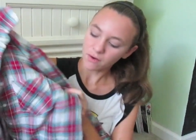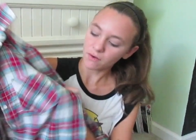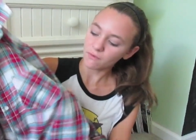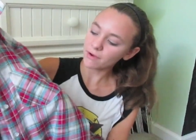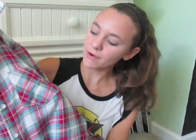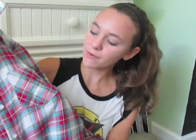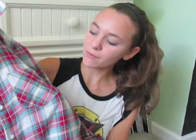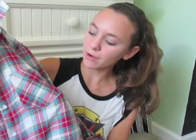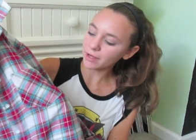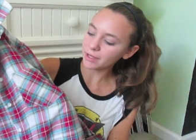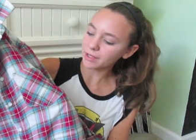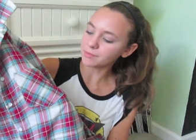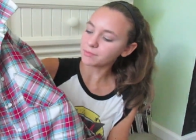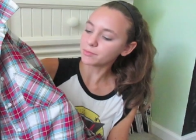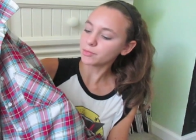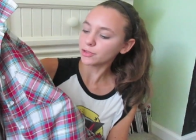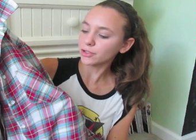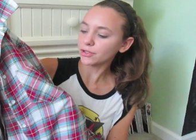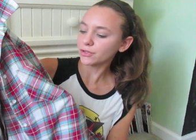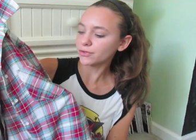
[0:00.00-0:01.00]
red, white, and
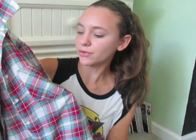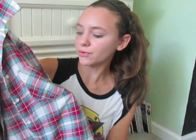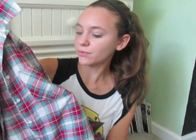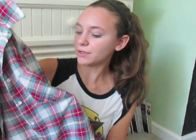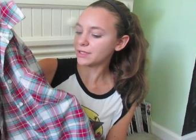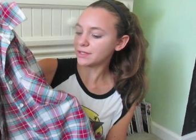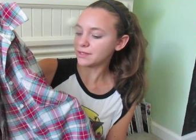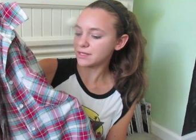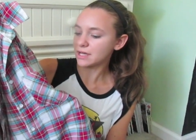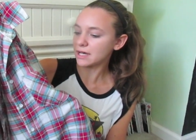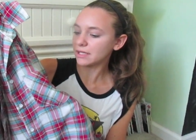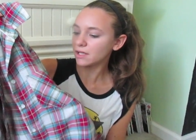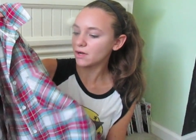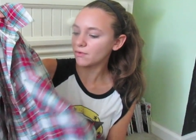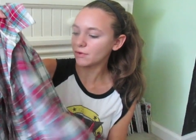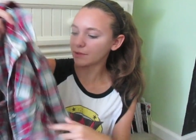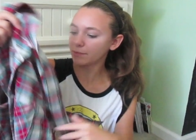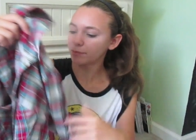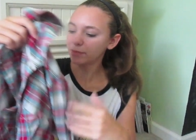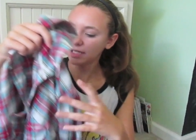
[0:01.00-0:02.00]
blue with
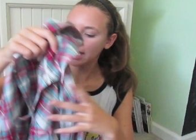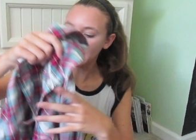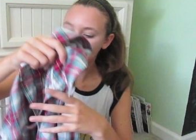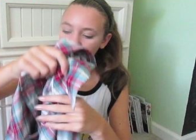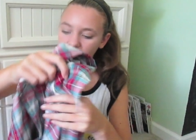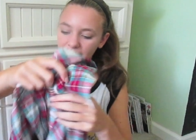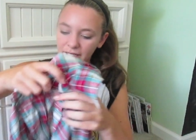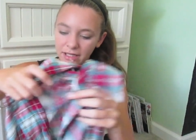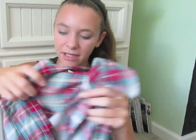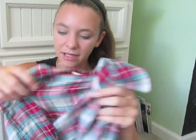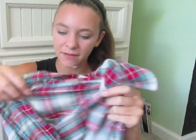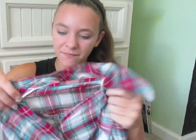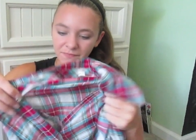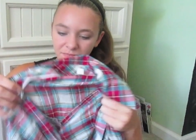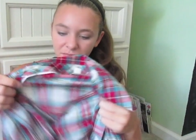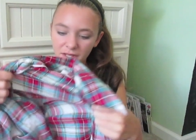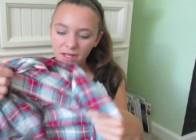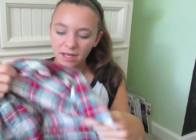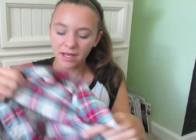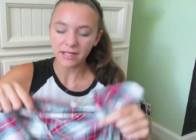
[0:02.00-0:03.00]
yellow and black.
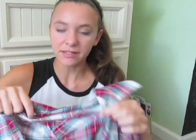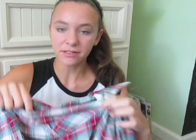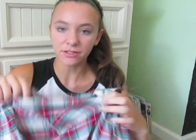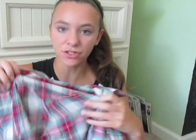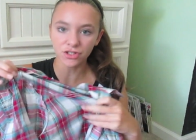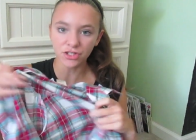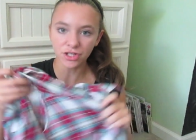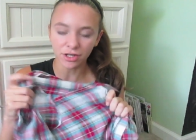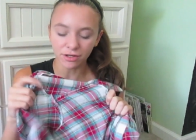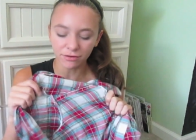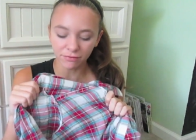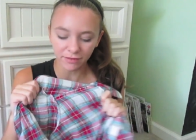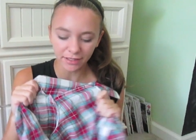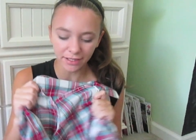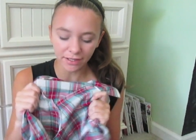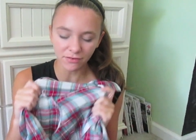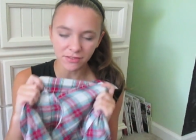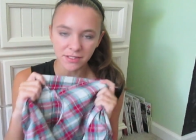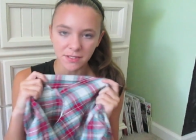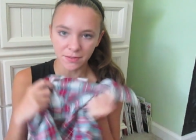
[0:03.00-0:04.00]
It's a sheer
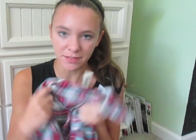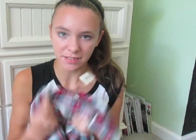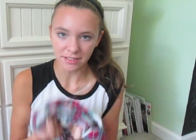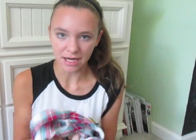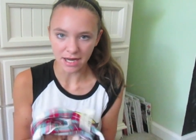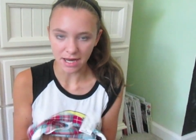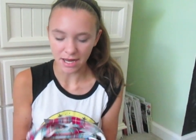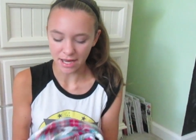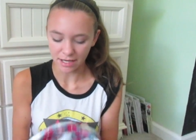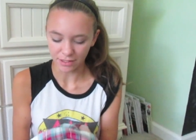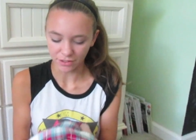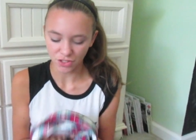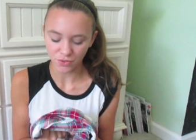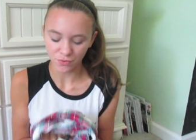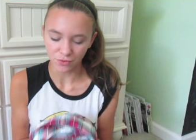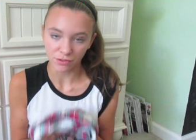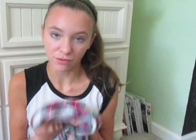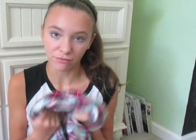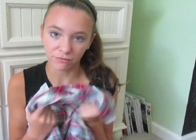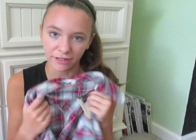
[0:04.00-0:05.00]
flannel, so it's not
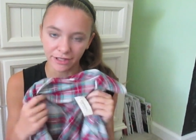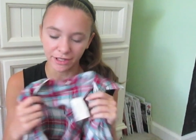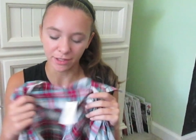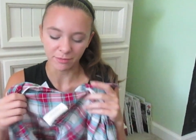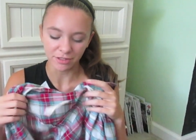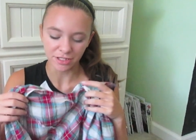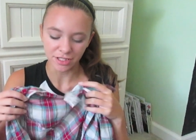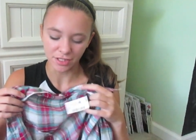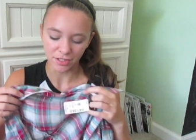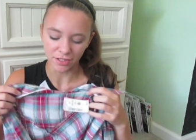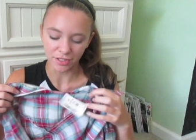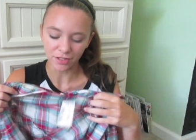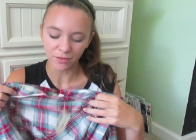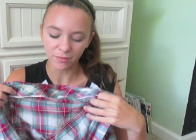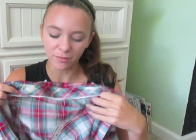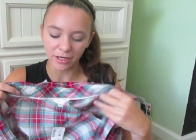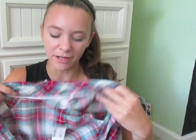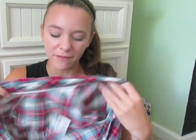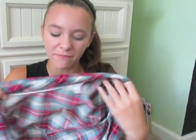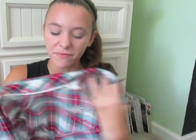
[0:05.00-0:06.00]
actual flannel material,
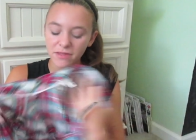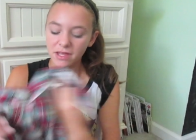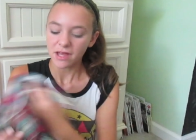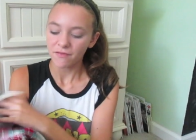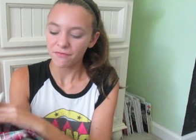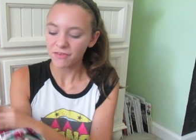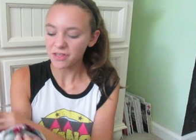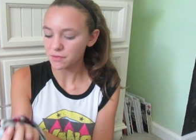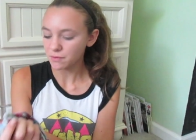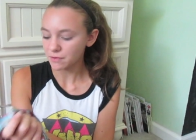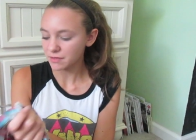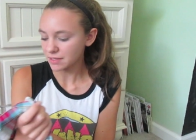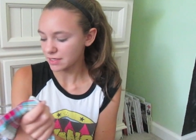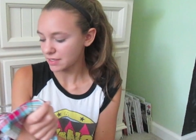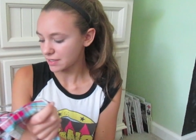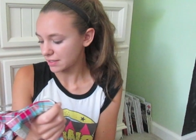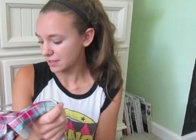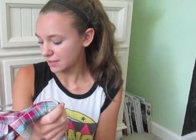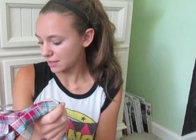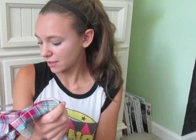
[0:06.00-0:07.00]
but this was
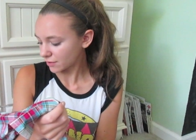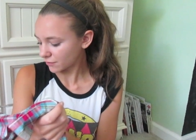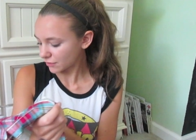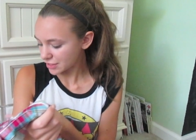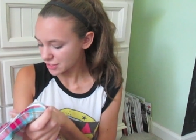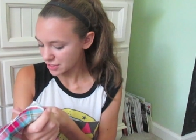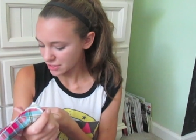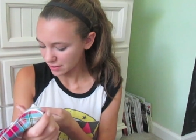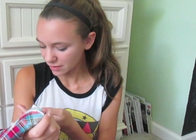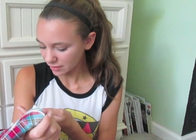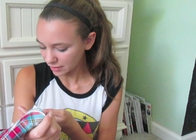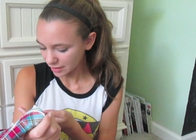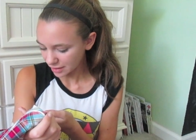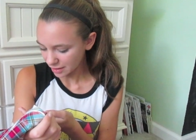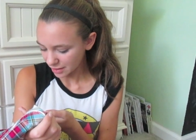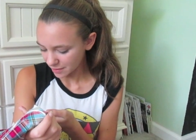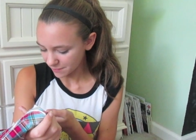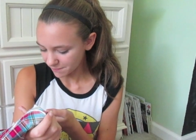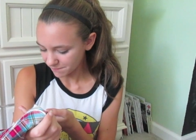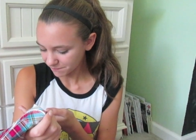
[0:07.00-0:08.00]
uh,
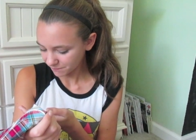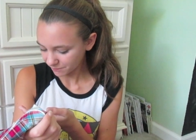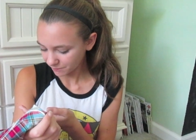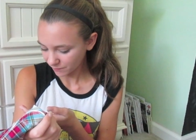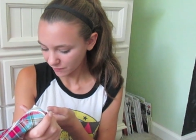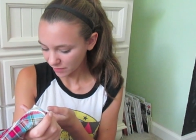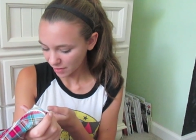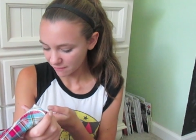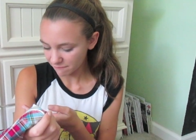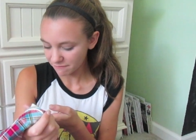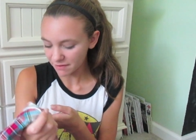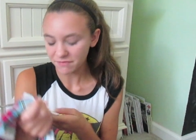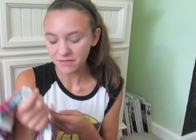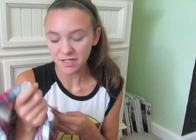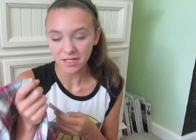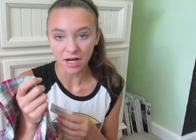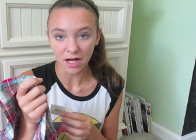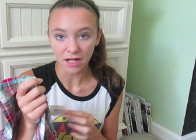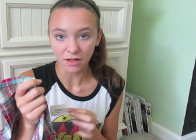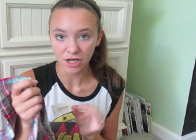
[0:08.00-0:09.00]
originally
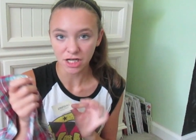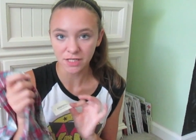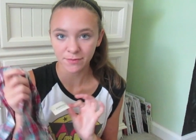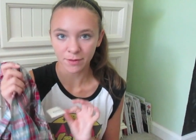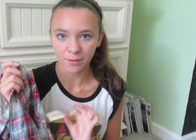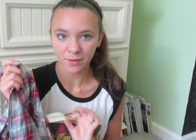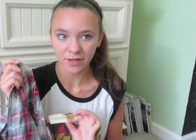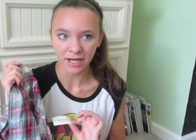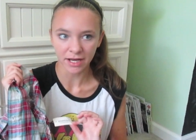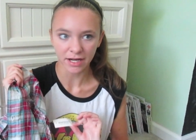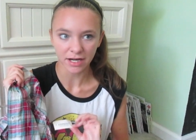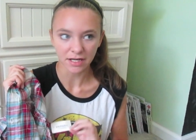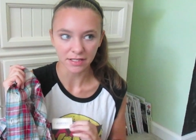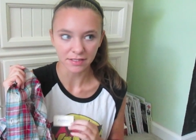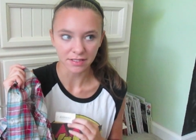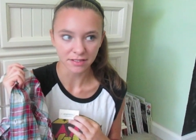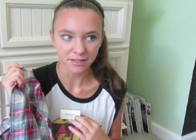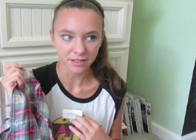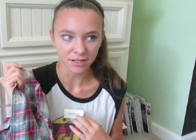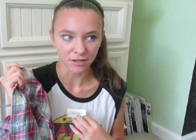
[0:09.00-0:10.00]
$50, but we got it
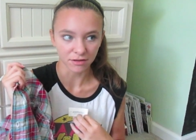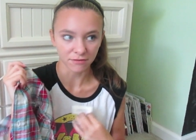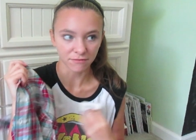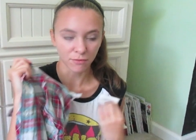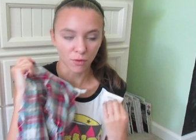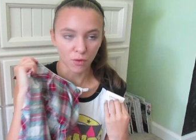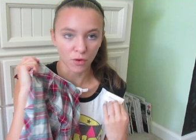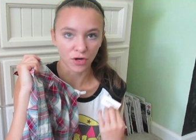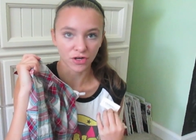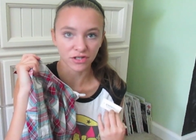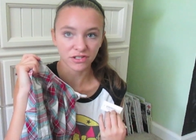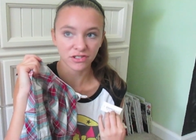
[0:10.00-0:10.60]
on sale for